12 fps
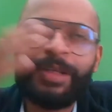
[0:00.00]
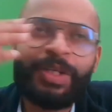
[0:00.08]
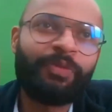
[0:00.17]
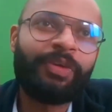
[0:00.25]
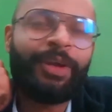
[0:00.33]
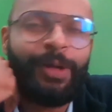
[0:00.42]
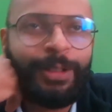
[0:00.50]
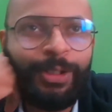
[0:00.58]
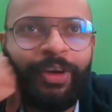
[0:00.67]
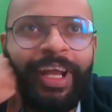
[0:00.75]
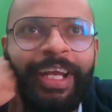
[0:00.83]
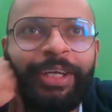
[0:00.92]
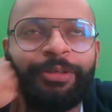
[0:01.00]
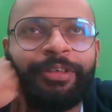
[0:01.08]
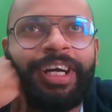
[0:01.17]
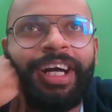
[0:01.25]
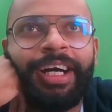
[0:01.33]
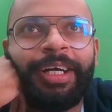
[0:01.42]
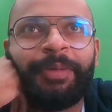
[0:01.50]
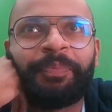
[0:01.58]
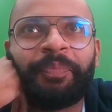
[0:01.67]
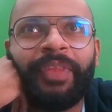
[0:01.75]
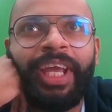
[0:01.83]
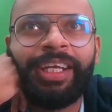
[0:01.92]
So we were also trying to
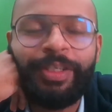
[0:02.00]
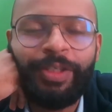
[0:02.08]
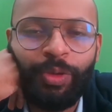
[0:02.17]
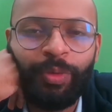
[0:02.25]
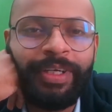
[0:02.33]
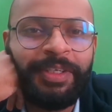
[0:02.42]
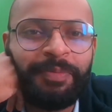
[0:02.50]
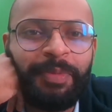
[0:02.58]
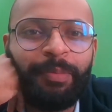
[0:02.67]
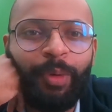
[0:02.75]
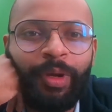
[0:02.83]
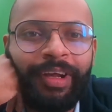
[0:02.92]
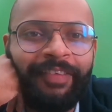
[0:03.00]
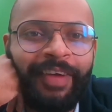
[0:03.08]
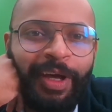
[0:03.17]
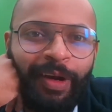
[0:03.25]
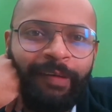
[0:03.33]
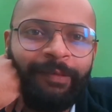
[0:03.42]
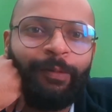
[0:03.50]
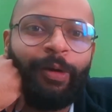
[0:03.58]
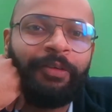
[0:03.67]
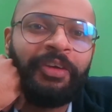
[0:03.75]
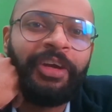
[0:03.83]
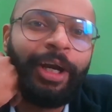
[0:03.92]
get our students be more aware of
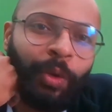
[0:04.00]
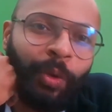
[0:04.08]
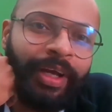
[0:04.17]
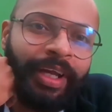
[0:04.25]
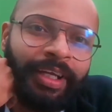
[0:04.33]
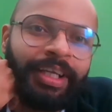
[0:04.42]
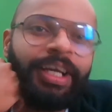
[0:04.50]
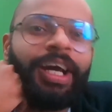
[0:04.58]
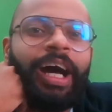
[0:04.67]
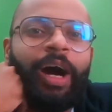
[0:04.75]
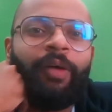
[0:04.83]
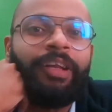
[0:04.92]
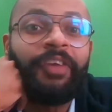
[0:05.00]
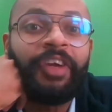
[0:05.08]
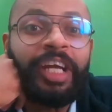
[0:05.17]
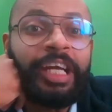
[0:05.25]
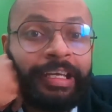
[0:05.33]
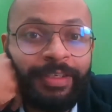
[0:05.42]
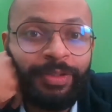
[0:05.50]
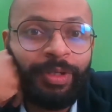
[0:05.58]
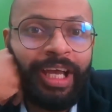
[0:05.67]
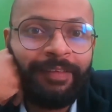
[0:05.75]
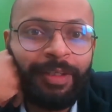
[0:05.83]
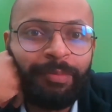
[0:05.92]
what we are doing, how difficult it is
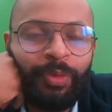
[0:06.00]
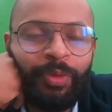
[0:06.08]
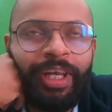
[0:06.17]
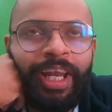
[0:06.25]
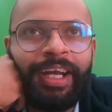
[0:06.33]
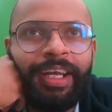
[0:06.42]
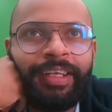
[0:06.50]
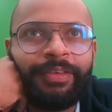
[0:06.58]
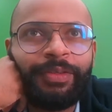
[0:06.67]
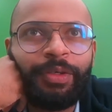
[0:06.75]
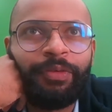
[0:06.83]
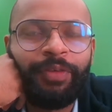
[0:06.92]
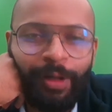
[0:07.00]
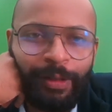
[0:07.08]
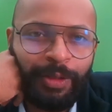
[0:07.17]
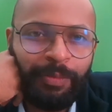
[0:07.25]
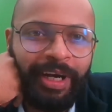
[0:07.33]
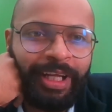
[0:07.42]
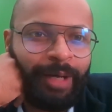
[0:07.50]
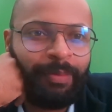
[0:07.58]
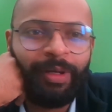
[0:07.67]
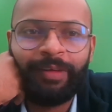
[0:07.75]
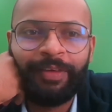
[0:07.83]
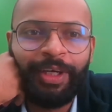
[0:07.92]
to have the moon landing. So we also made a
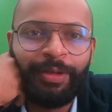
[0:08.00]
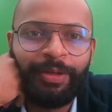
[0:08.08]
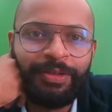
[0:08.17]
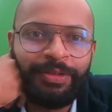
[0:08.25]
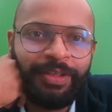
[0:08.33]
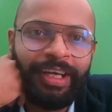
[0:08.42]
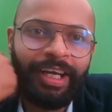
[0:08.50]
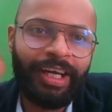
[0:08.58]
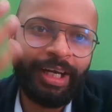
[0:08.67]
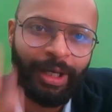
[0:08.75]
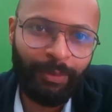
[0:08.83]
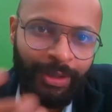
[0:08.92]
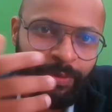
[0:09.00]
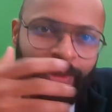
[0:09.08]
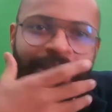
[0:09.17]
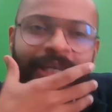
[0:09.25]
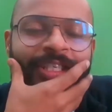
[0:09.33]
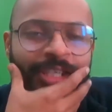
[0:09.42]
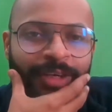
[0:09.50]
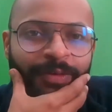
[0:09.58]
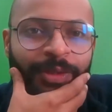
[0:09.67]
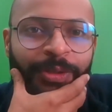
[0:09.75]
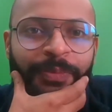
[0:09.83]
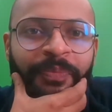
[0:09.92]
couple of videos, which I'll share
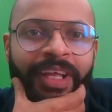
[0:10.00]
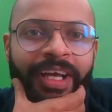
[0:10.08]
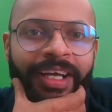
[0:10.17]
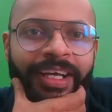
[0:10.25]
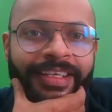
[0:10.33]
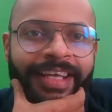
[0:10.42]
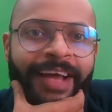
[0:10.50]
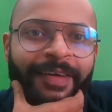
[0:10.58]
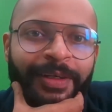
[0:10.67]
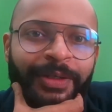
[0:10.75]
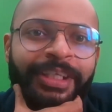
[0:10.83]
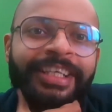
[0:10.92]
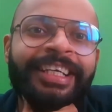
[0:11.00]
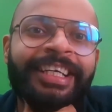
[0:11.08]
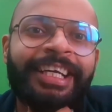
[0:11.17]
with you. Have a look.